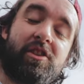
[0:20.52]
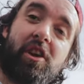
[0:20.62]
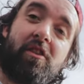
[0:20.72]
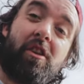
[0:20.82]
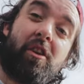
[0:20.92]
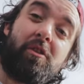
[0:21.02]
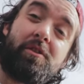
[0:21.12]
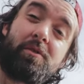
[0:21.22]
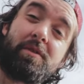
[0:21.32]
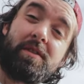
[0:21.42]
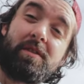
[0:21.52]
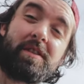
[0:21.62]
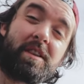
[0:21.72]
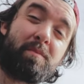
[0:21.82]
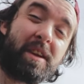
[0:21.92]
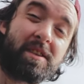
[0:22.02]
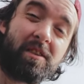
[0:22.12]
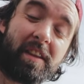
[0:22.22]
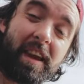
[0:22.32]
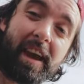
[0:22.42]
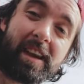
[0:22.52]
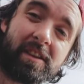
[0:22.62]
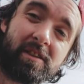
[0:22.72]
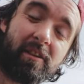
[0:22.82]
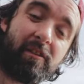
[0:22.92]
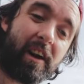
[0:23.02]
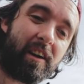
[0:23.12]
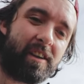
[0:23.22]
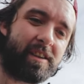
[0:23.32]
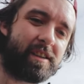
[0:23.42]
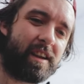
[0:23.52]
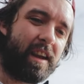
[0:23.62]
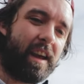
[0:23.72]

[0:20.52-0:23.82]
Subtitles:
general outdoors enthusiast based on the island of Ireland.